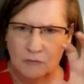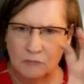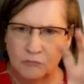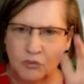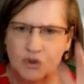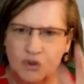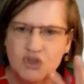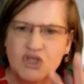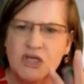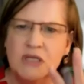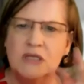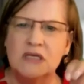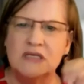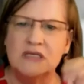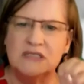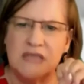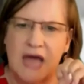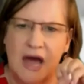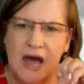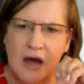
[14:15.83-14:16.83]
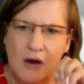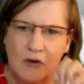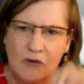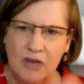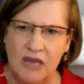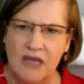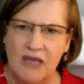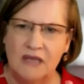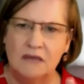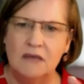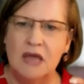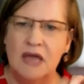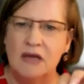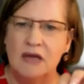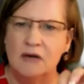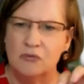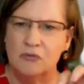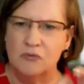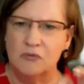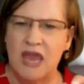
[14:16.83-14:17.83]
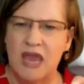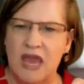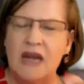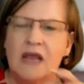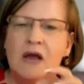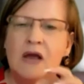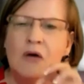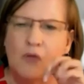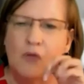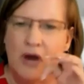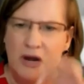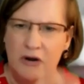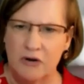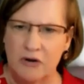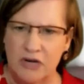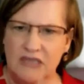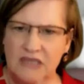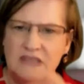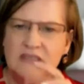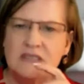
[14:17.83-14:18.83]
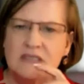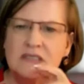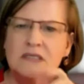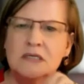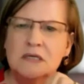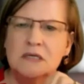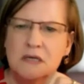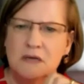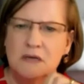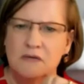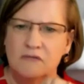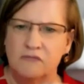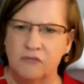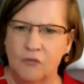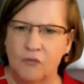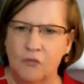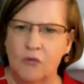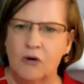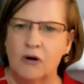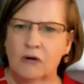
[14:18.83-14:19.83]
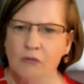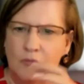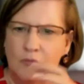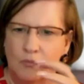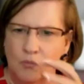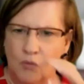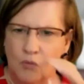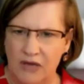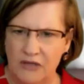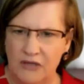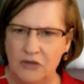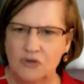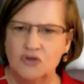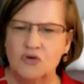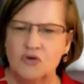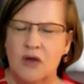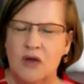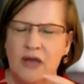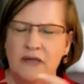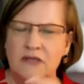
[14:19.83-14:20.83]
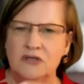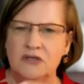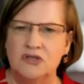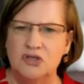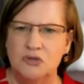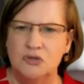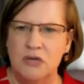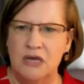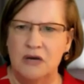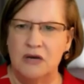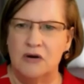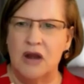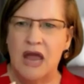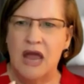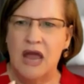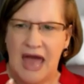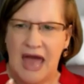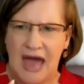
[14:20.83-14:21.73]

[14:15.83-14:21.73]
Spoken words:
pushing this out and creating awareness for what you're trying to do here.